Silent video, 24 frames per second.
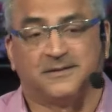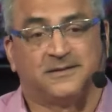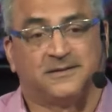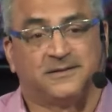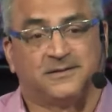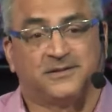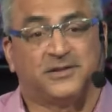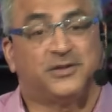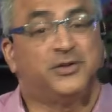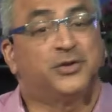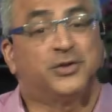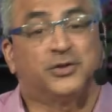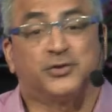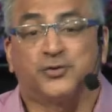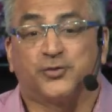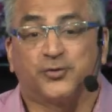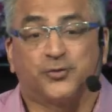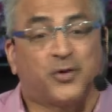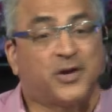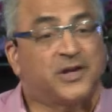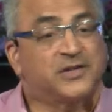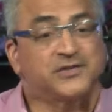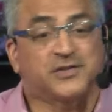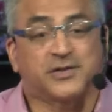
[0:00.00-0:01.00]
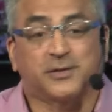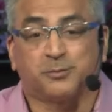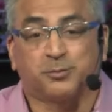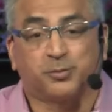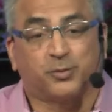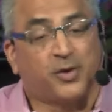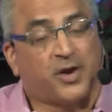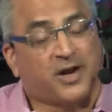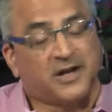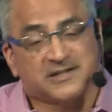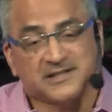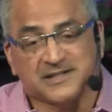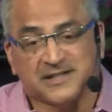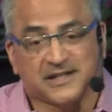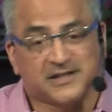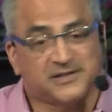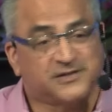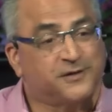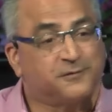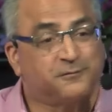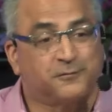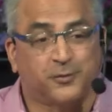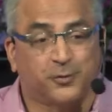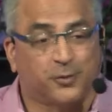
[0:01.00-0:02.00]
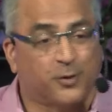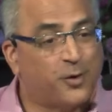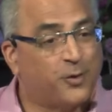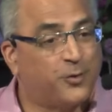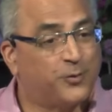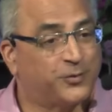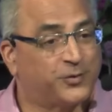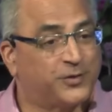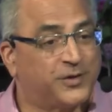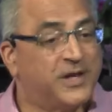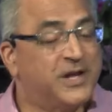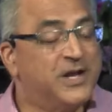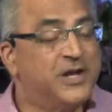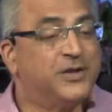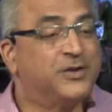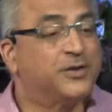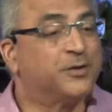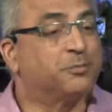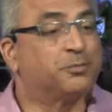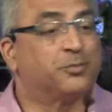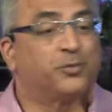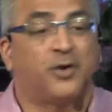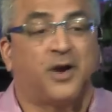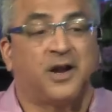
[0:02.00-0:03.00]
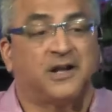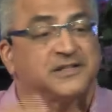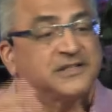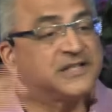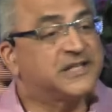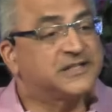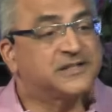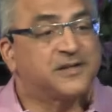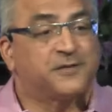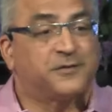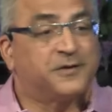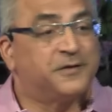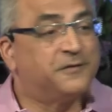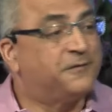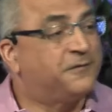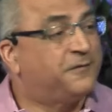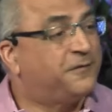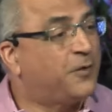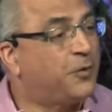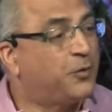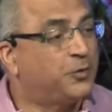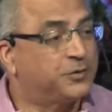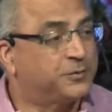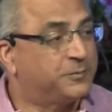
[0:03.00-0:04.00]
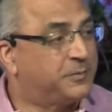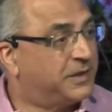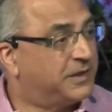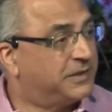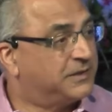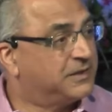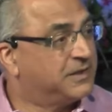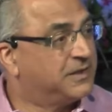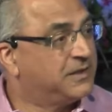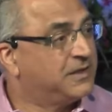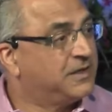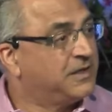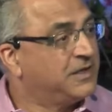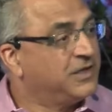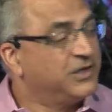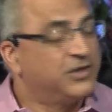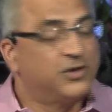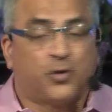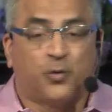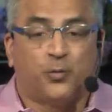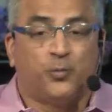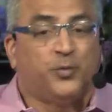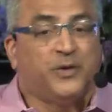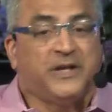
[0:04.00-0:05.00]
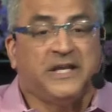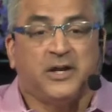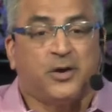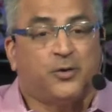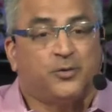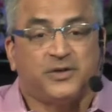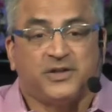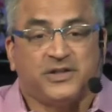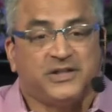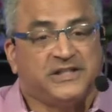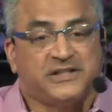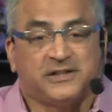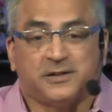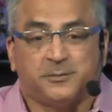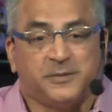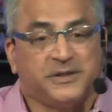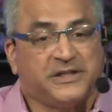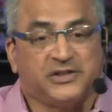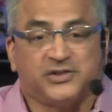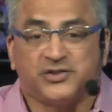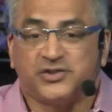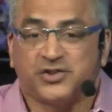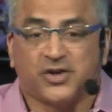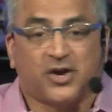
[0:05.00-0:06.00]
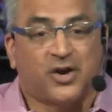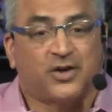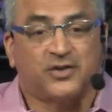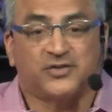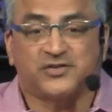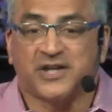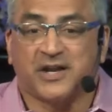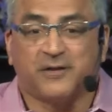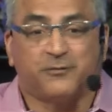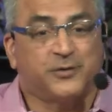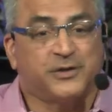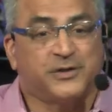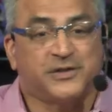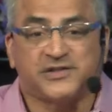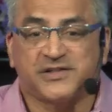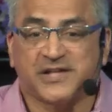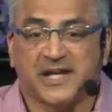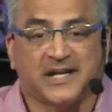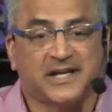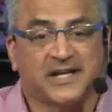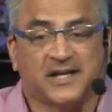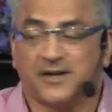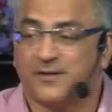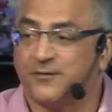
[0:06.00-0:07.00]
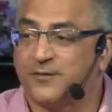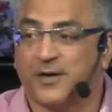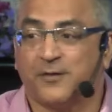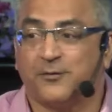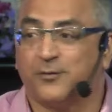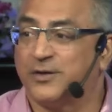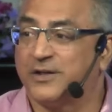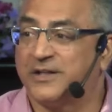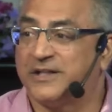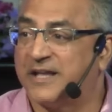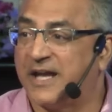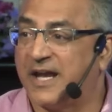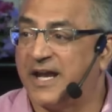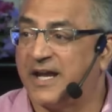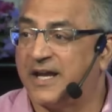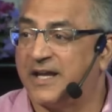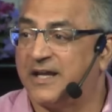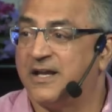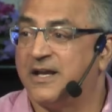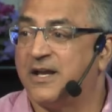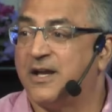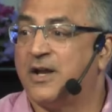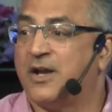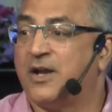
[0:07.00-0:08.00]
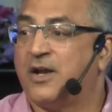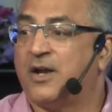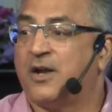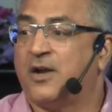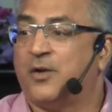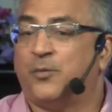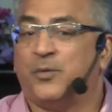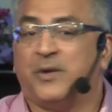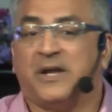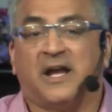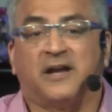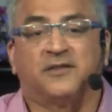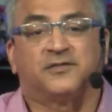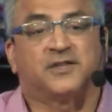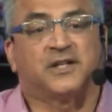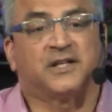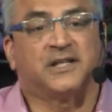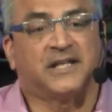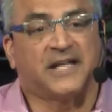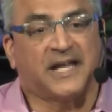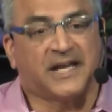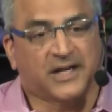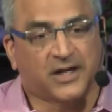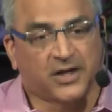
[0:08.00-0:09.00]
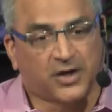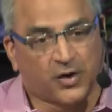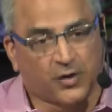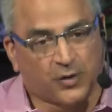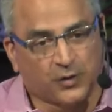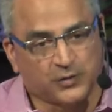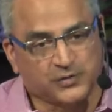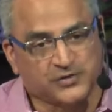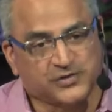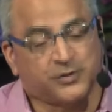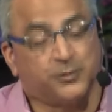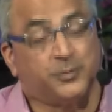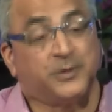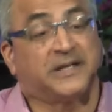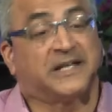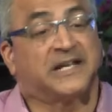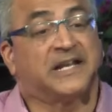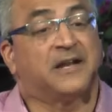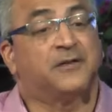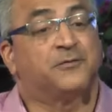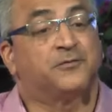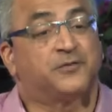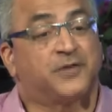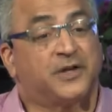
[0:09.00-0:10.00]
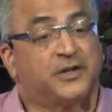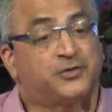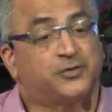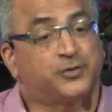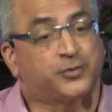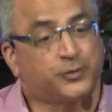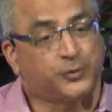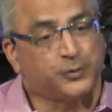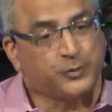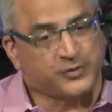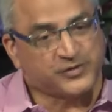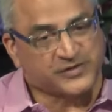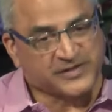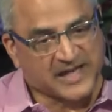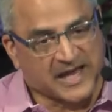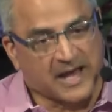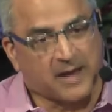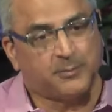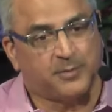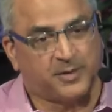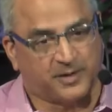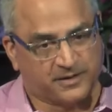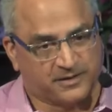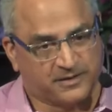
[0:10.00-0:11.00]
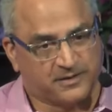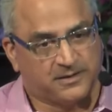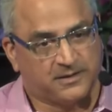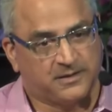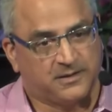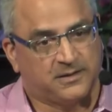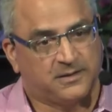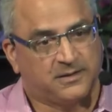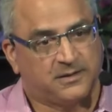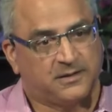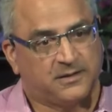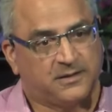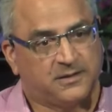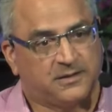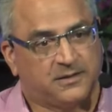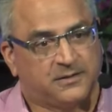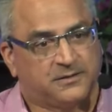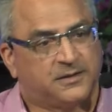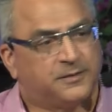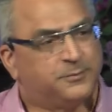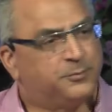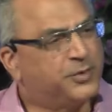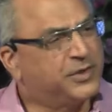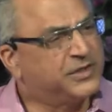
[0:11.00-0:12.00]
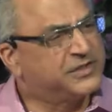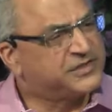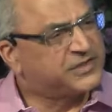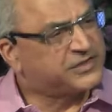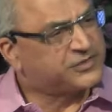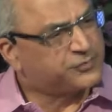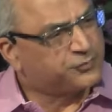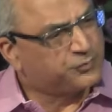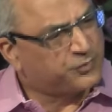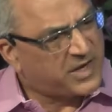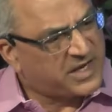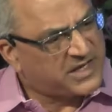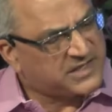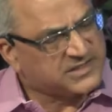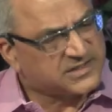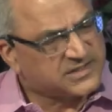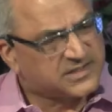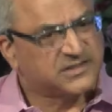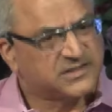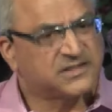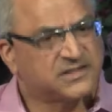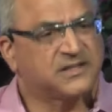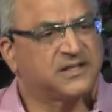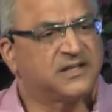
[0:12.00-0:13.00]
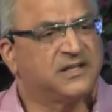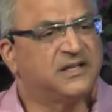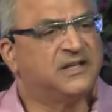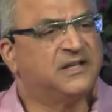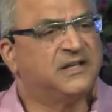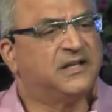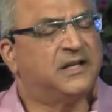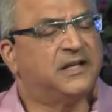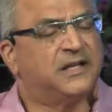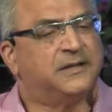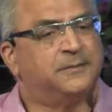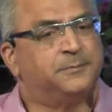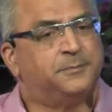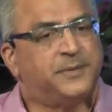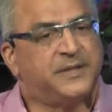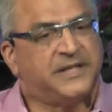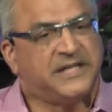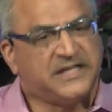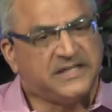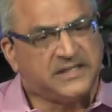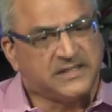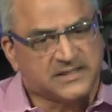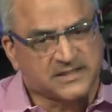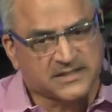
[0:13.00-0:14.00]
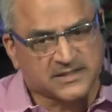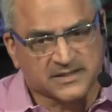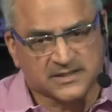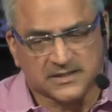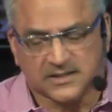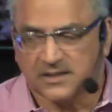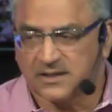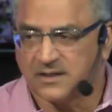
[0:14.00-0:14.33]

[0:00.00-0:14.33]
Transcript: that you can trust the process of growth, the process of unfoldment. You know, we don't need to be in charge every second of every day we have to let go so we can have a true Sabbath that brings us rest and peace,